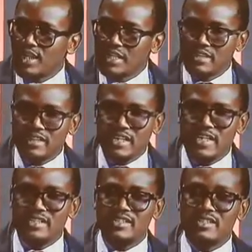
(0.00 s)
Certain
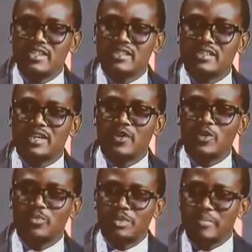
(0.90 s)
decisions cannot
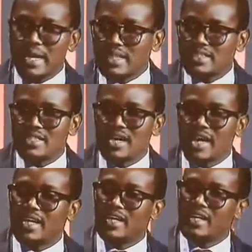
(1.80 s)
be made
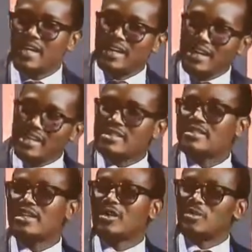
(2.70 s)
unless
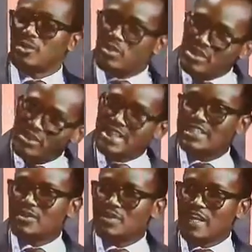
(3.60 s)
with consultation
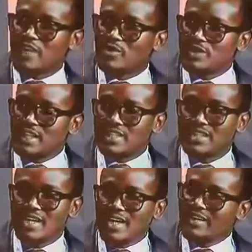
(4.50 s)
with the head of state.
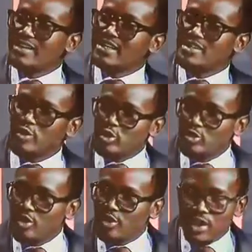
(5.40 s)
I think that's the way to
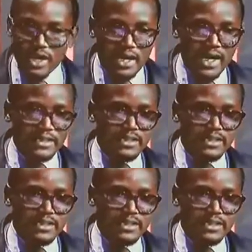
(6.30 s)
go. And